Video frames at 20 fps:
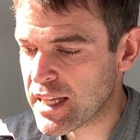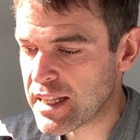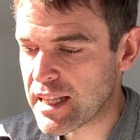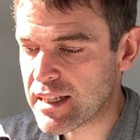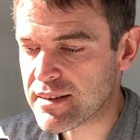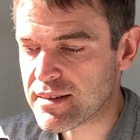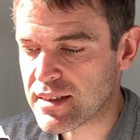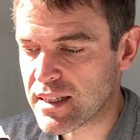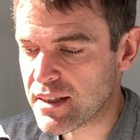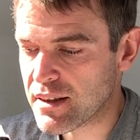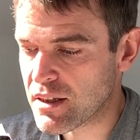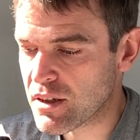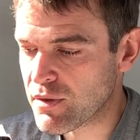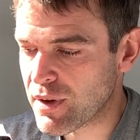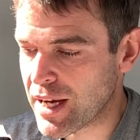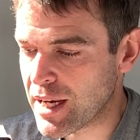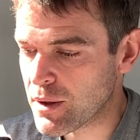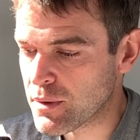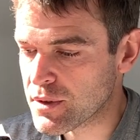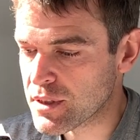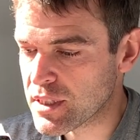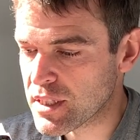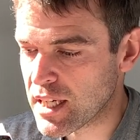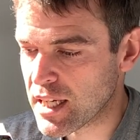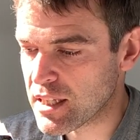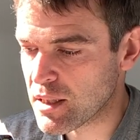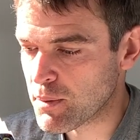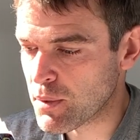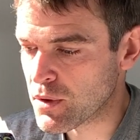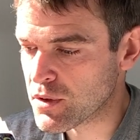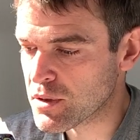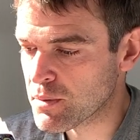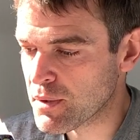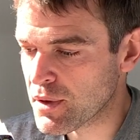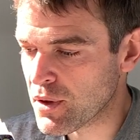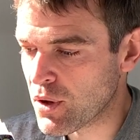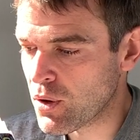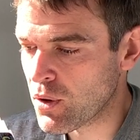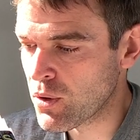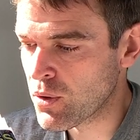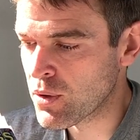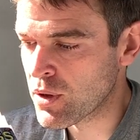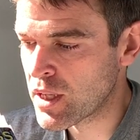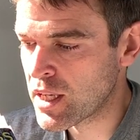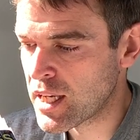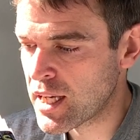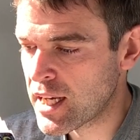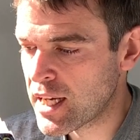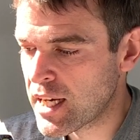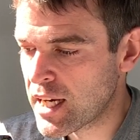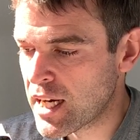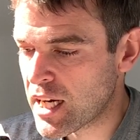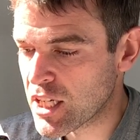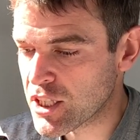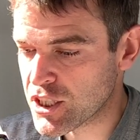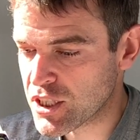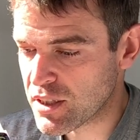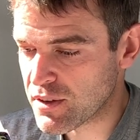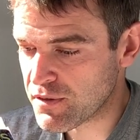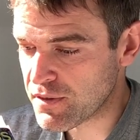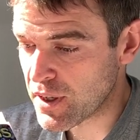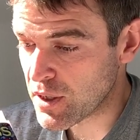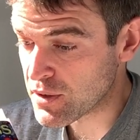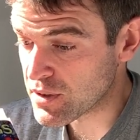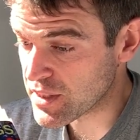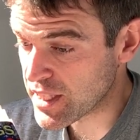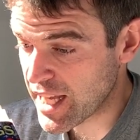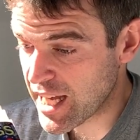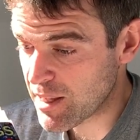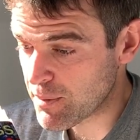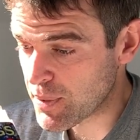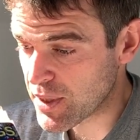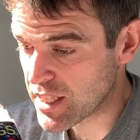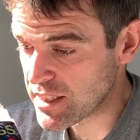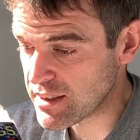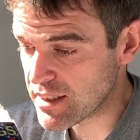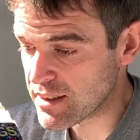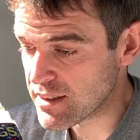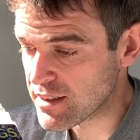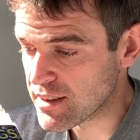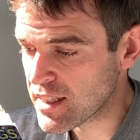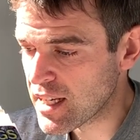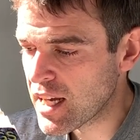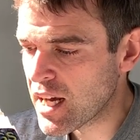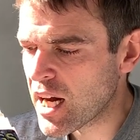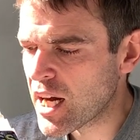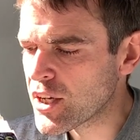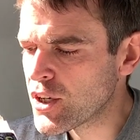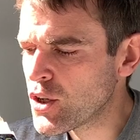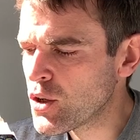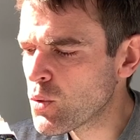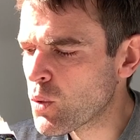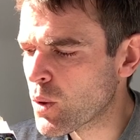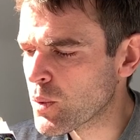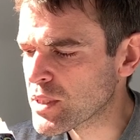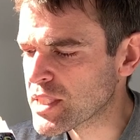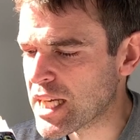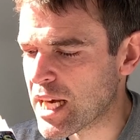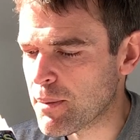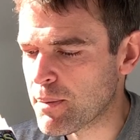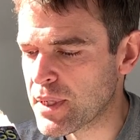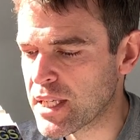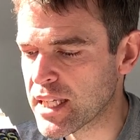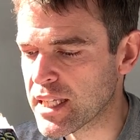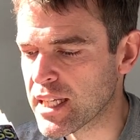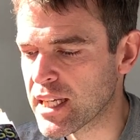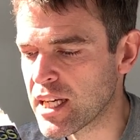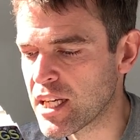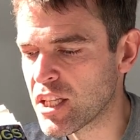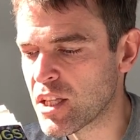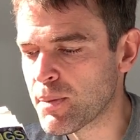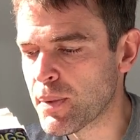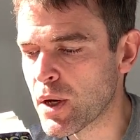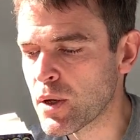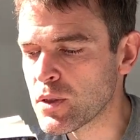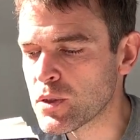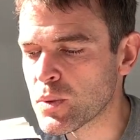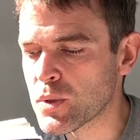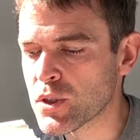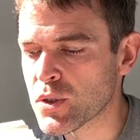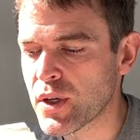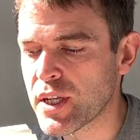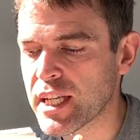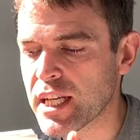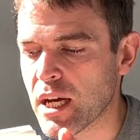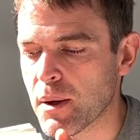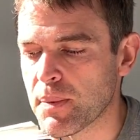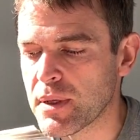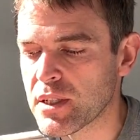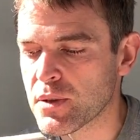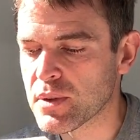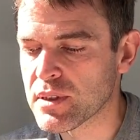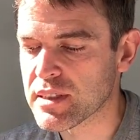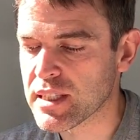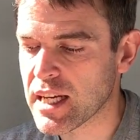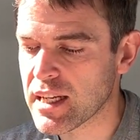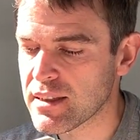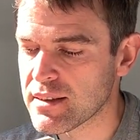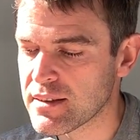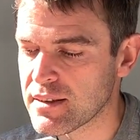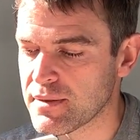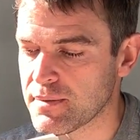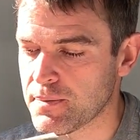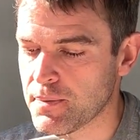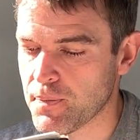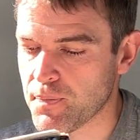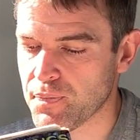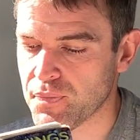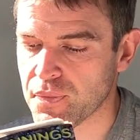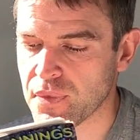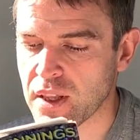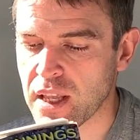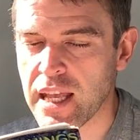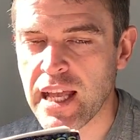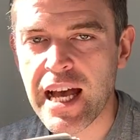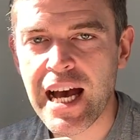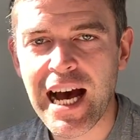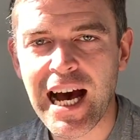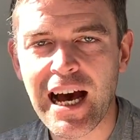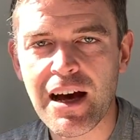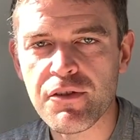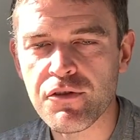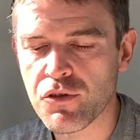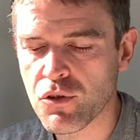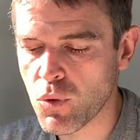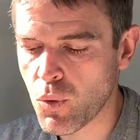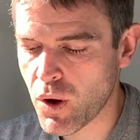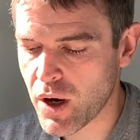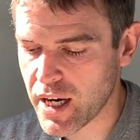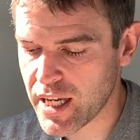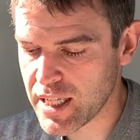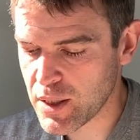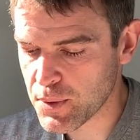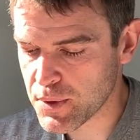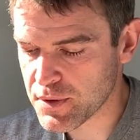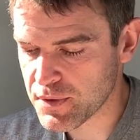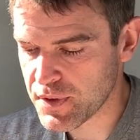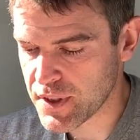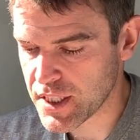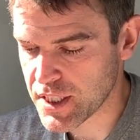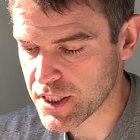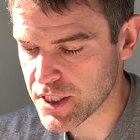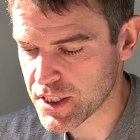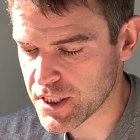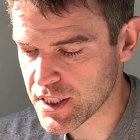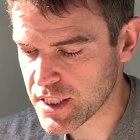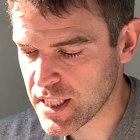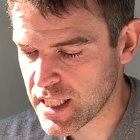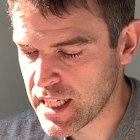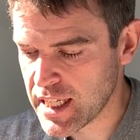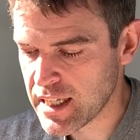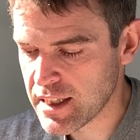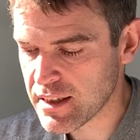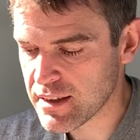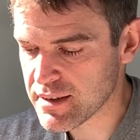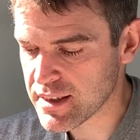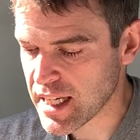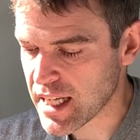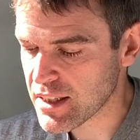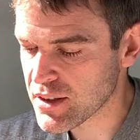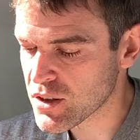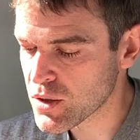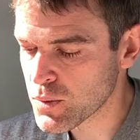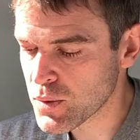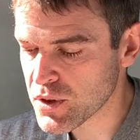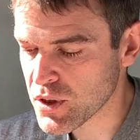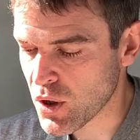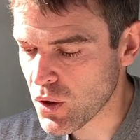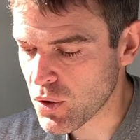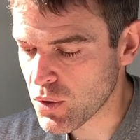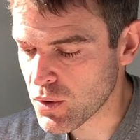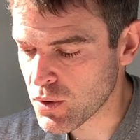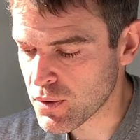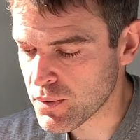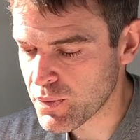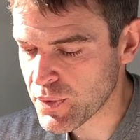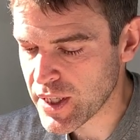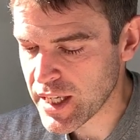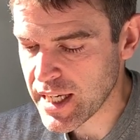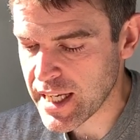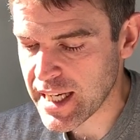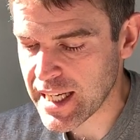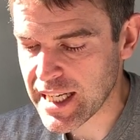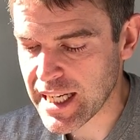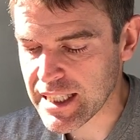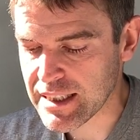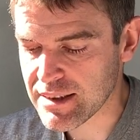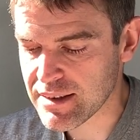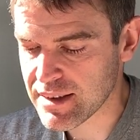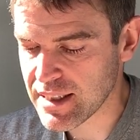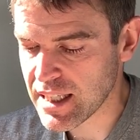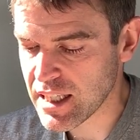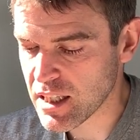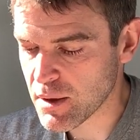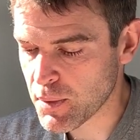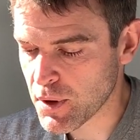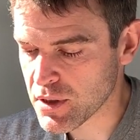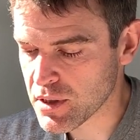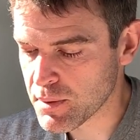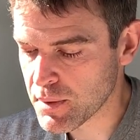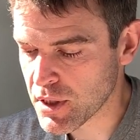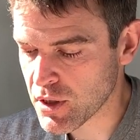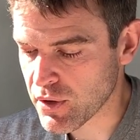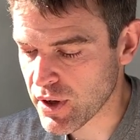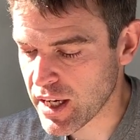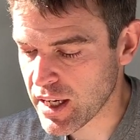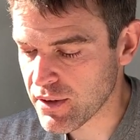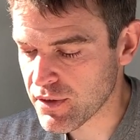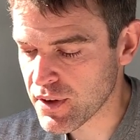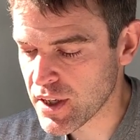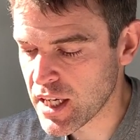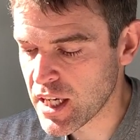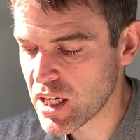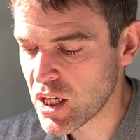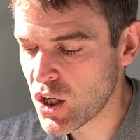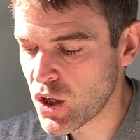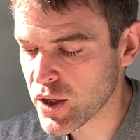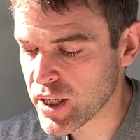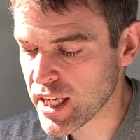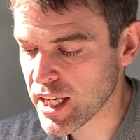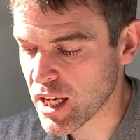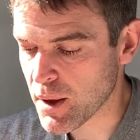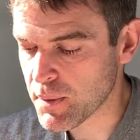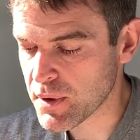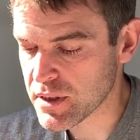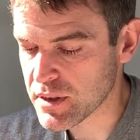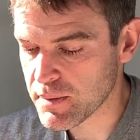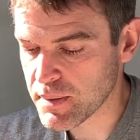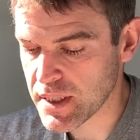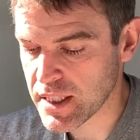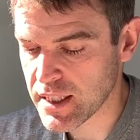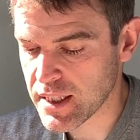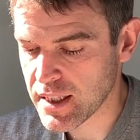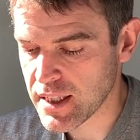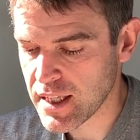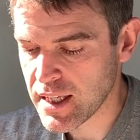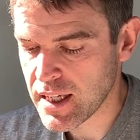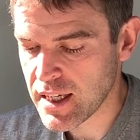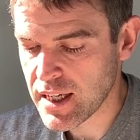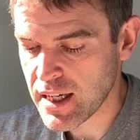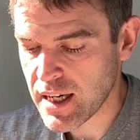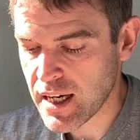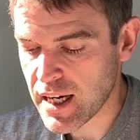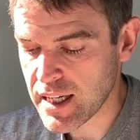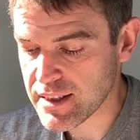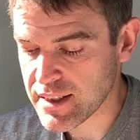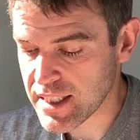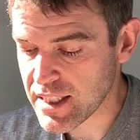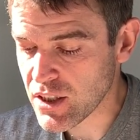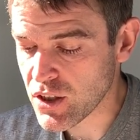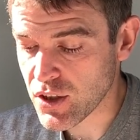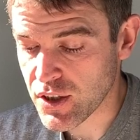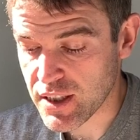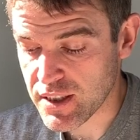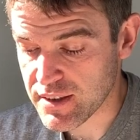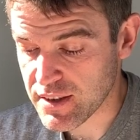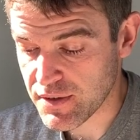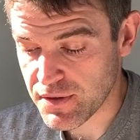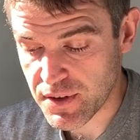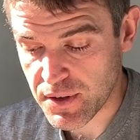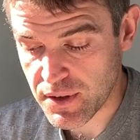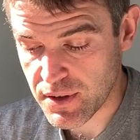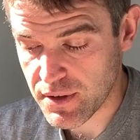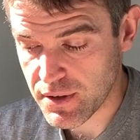They slithered around at the bottom of the hole. I should have felt scared, but I didn't. I knew what was happening. The bones were joining up into a skeleton. After a while it was finished. The skeleton was whole. It lay still at the bottom of the grave, looking up at me. It didn't look as if